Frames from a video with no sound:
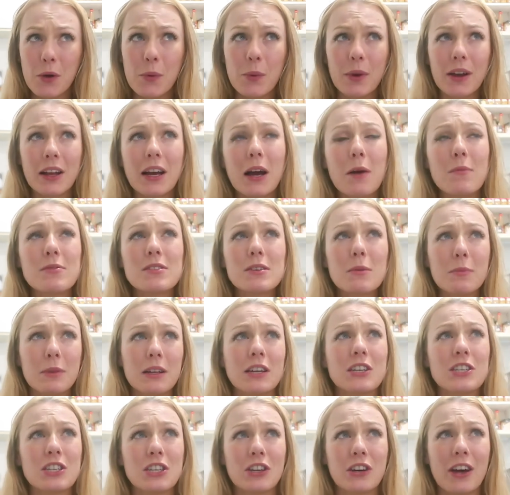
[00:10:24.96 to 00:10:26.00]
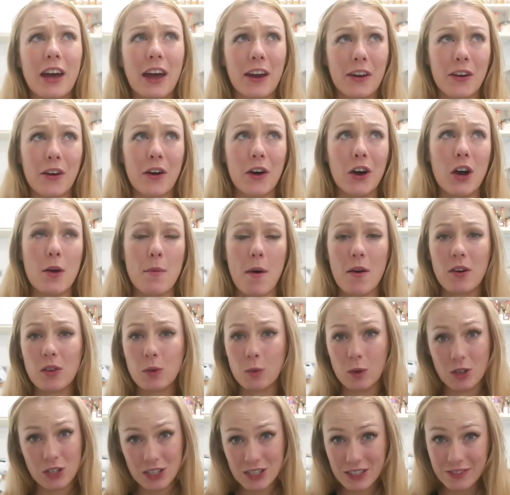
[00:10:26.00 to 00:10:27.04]
when it comes to bleaching your hair at home, I
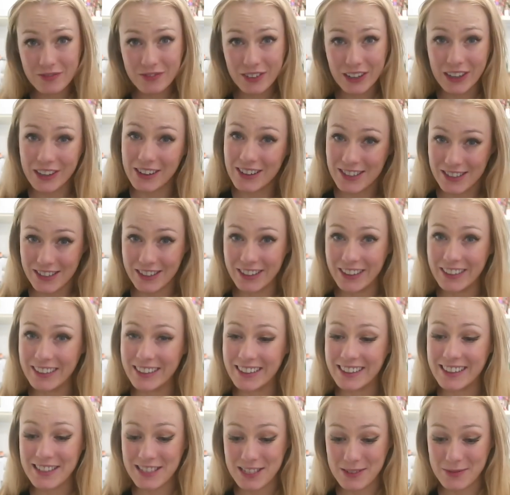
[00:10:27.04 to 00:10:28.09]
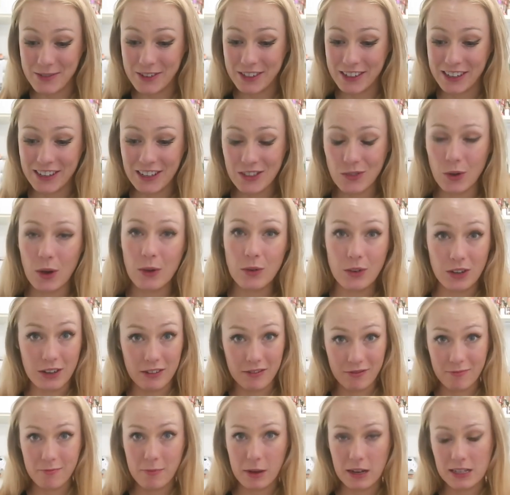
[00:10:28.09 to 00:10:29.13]
was watching some videos earlier this morning so I
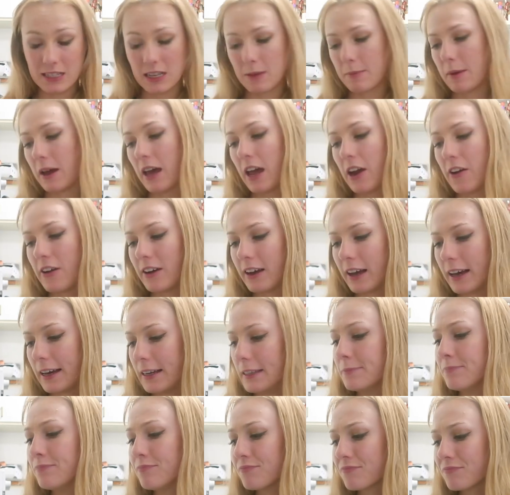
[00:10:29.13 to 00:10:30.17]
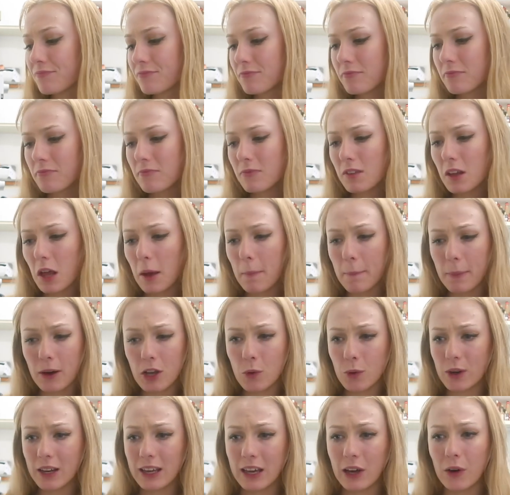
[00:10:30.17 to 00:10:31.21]
didn't mess up my hair again, but
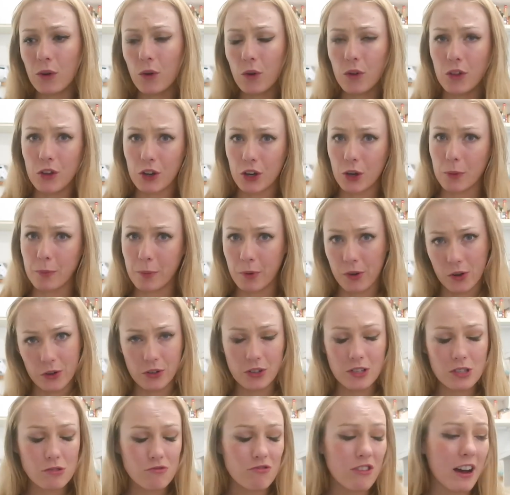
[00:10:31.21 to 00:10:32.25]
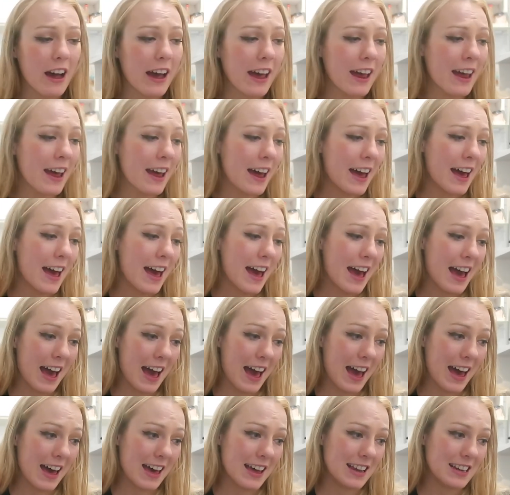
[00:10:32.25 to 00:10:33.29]
you want to get all the components right,
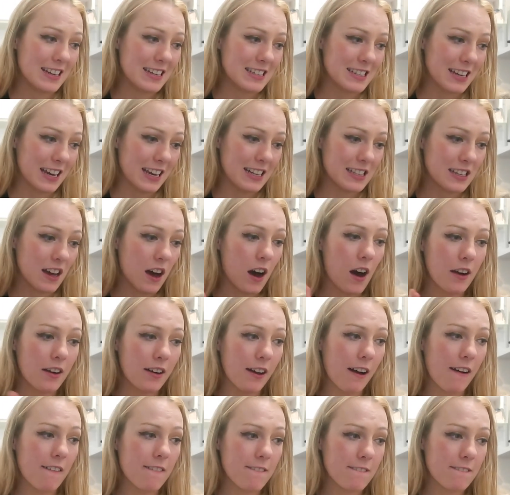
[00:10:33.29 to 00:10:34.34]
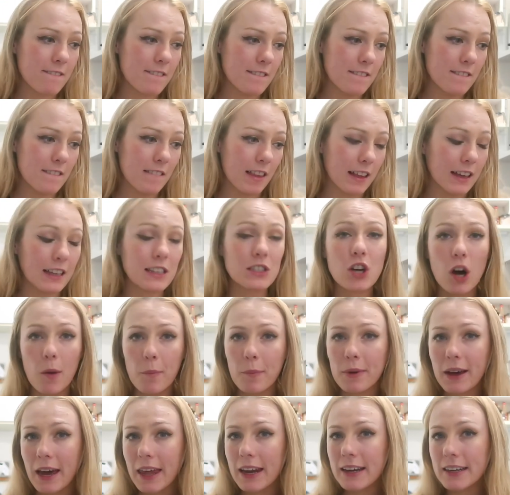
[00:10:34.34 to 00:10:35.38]
and it's hard enough, like it's
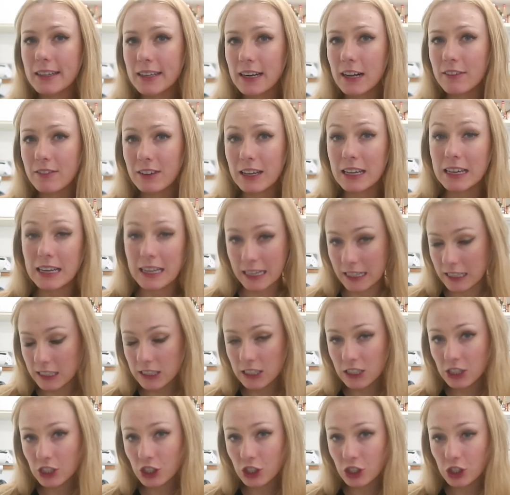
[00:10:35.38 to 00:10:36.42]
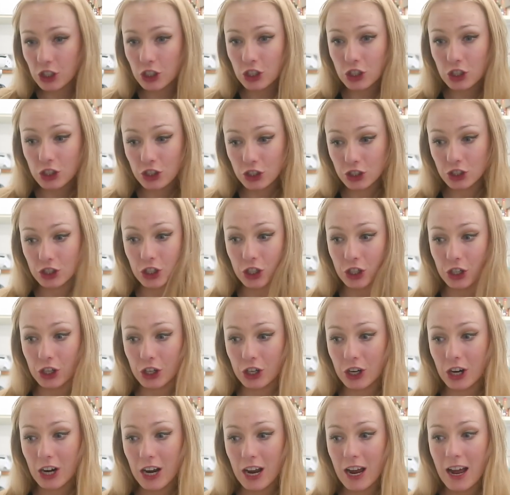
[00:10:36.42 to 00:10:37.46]
complicated enough in English.
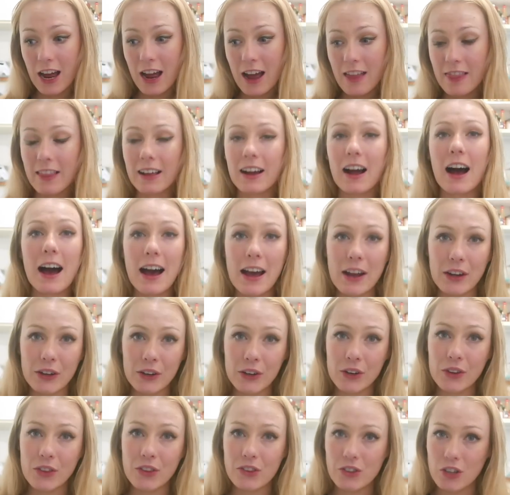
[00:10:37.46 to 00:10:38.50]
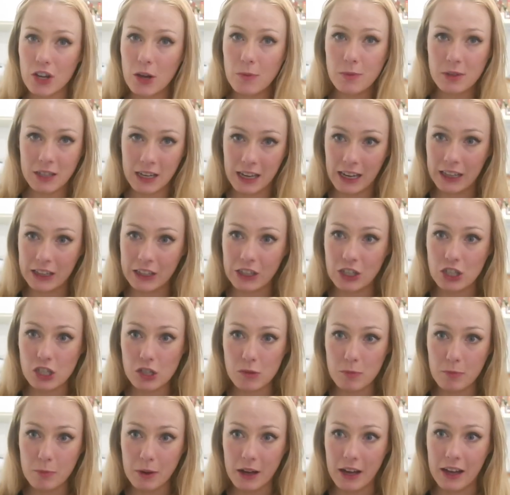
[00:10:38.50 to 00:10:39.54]
So like I know the terms in
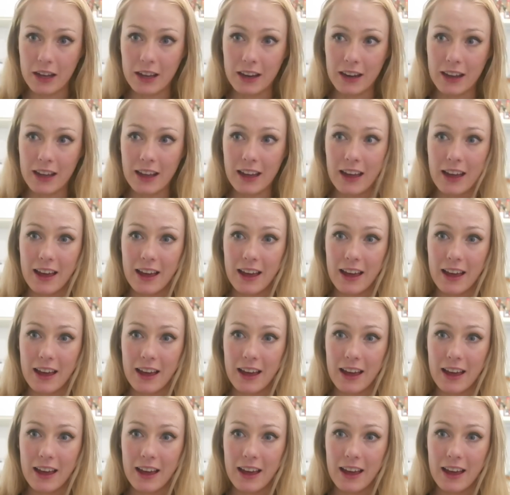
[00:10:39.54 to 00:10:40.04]
English, but